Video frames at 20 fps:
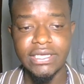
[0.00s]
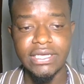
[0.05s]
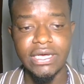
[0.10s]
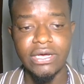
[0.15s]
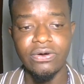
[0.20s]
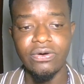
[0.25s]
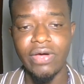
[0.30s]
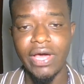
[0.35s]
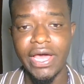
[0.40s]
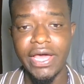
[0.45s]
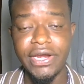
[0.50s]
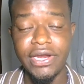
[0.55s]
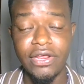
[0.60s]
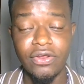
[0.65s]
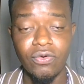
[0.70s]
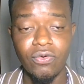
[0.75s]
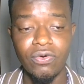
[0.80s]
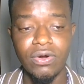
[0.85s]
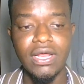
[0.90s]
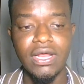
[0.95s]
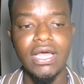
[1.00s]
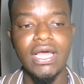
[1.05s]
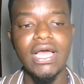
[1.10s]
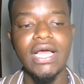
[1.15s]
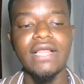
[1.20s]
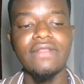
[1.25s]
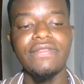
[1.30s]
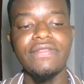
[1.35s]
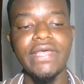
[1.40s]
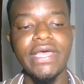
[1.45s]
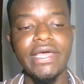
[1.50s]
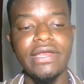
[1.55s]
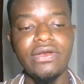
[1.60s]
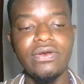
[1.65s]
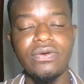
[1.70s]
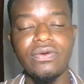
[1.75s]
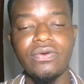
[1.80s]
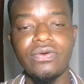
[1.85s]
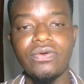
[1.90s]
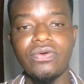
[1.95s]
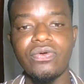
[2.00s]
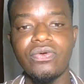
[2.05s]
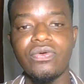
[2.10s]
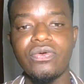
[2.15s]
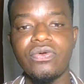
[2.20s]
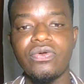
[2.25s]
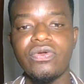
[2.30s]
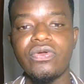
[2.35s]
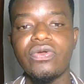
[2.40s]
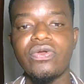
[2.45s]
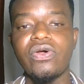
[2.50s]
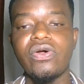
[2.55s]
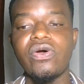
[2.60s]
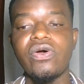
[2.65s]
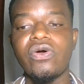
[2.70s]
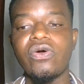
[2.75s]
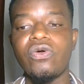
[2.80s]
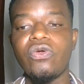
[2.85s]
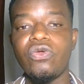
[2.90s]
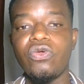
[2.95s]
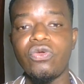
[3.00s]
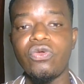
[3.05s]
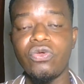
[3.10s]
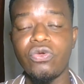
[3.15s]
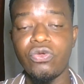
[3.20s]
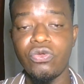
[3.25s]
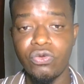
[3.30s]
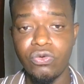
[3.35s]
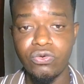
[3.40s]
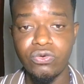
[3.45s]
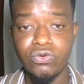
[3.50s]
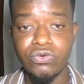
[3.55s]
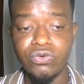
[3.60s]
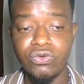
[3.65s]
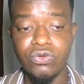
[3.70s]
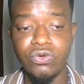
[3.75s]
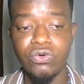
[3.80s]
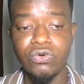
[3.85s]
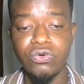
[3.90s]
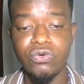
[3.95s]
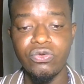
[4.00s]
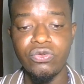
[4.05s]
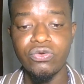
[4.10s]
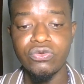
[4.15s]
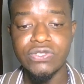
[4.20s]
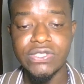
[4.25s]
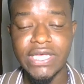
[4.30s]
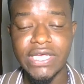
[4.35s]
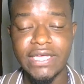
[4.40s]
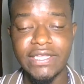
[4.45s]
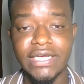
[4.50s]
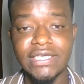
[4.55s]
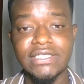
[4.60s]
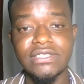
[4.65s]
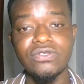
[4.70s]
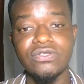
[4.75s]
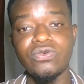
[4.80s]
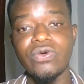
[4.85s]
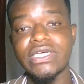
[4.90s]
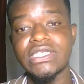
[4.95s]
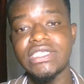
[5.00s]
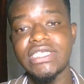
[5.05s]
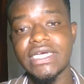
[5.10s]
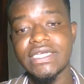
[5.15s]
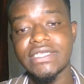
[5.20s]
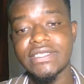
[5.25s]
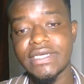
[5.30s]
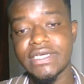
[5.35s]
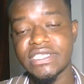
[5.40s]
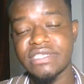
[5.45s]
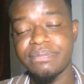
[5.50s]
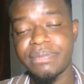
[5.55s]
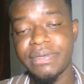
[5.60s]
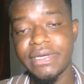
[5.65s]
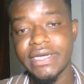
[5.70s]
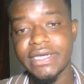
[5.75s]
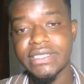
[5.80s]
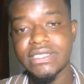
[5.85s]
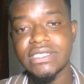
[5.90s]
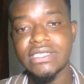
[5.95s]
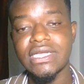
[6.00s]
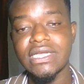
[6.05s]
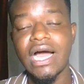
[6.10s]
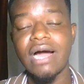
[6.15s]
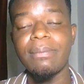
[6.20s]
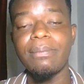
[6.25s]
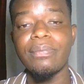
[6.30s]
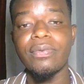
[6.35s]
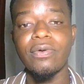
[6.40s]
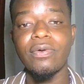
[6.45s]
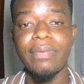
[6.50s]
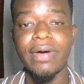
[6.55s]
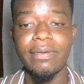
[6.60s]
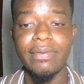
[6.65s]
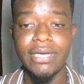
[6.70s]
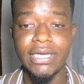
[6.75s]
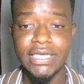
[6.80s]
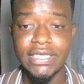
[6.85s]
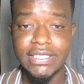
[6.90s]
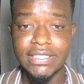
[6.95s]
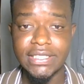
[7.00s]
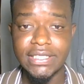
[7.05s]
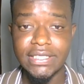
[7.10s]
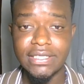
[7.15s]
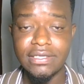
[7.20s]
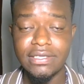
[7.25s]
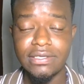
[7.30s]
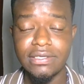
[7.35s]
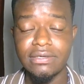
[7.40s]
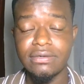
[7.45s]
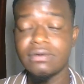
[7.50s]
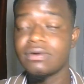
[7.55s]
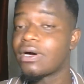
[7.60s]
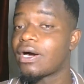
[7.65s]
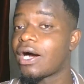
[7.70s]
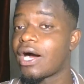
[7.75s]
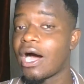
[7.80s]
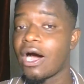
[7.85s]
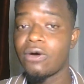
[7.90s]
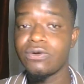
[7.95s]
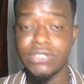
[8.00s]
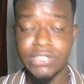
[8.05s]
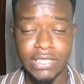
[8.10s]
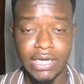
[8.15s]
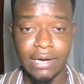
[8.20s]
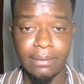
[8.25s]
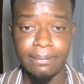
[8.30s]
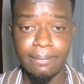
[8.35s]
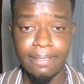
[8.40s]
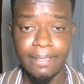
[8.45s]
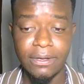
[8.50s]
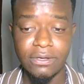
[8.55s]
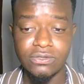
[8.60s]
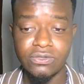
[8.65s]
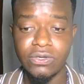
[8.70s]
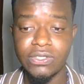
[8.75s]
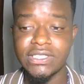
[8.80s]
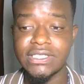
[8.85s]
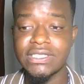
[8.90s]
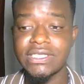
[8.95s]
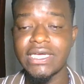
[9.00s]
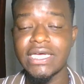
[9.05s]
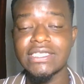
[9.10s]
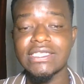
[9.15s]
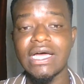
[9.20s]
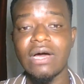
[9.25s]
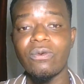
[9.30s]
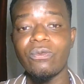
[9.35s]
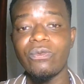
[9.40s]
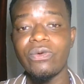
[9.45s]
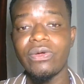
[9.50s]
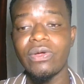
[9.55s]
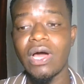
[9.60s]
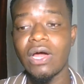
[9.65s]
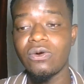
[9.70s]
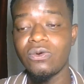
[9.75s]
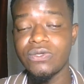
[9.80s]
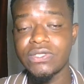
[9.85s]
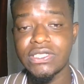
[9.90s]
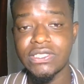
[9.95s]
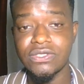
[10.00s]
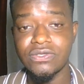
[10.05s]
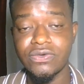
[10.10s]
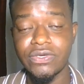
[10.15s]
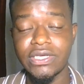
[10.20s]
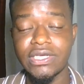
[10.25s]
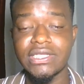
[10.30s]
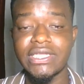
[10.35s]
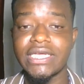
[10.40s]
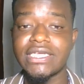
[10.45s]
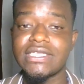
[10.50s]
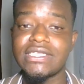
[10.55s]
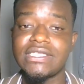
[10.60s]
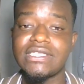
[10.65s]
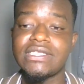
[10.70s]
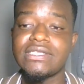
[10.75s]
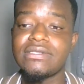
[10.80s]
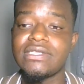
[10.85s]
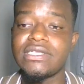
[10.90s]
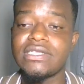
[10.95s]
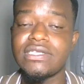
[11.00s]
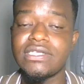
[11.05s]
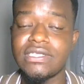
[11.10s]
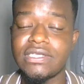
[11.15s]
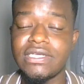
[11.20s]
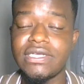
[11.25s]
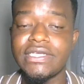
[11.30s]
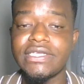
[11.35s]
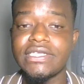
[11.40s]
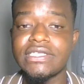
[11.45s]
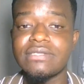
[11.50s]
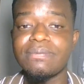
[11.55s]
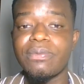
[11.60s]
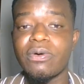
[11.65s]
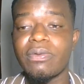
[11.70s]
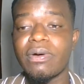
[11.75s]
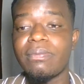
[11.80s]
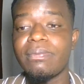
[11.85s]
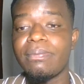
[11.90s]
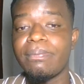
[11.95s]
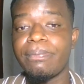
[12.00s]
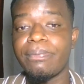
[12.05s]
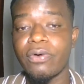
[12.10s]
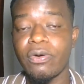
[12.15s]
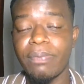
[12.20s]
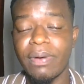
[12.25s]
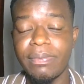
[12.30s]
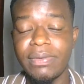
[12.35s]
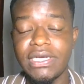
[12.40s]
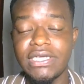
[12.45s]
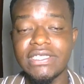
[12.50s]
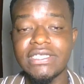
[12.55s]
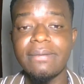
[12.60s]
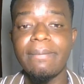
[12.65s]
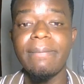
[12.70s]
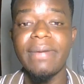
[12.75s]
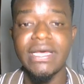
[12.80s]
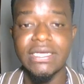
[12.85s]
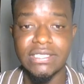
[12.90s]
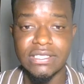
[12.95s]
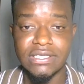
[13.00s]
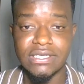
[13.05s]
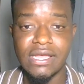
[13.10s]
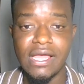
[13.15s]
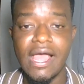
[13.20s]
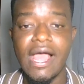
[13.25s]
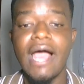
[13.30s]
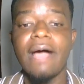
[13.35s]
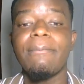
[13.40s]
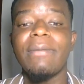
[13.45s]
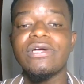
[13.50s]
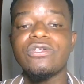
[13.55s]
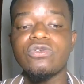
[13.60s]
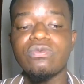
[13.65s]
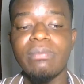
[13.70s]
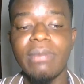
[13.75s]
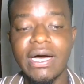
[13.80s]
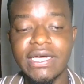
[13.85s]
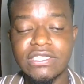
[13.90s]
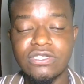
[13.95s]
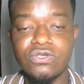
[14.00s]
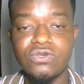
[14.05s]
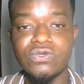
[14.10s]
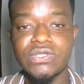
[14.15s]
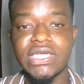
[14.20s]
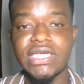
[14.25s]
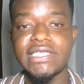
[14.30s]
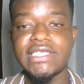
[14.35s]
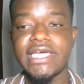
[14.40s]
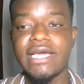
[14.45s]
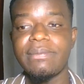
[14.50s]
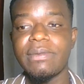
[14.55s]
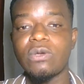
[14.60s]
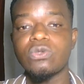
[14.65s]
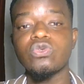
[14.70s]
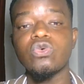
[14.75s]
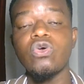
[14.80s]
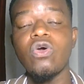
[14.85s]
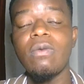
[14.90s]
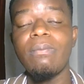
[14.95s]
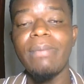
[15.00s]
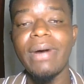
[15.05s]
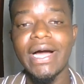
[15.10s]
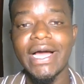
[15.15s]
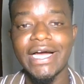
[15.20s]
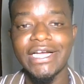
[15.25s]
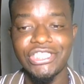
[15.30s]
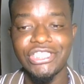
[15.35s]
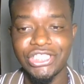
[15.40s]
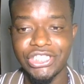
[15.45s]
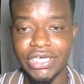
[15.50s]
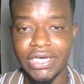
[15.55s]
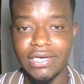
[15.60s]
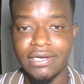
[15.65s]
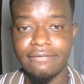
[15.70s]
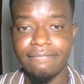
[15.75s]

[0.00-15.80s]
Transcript: in any rule, then you say that you just experienced a probability outcome. So it's just a losing streak. It is probability based, but you must use that time now to go back and check.